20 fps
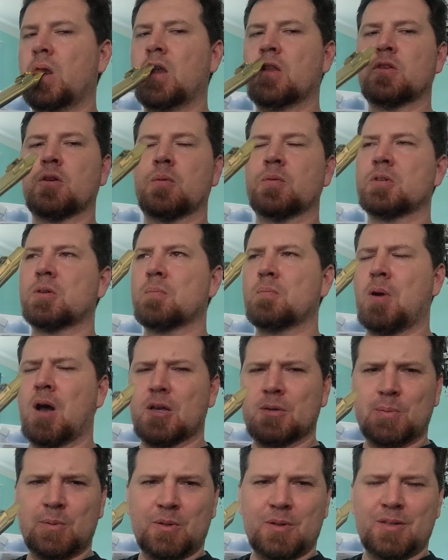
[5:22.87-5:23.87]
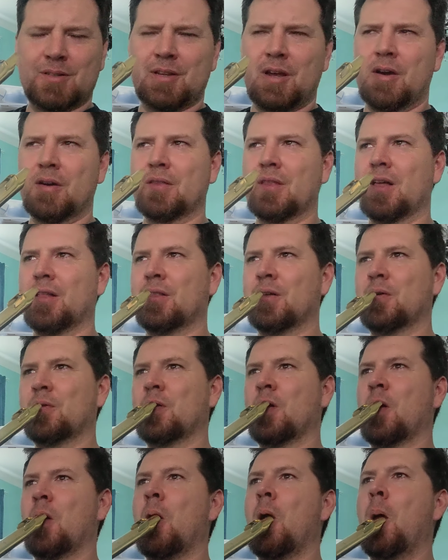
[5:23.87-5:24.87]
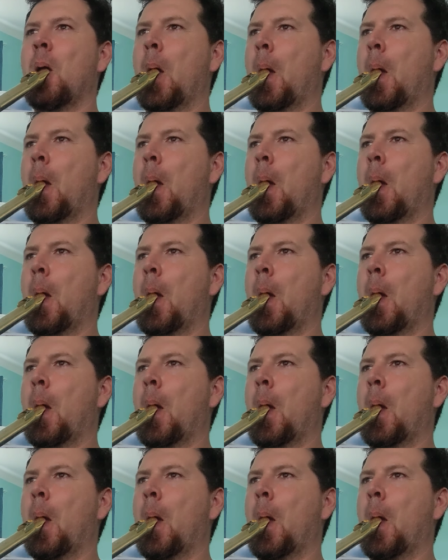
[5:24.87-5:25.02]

it's almost impossible to tongue that low note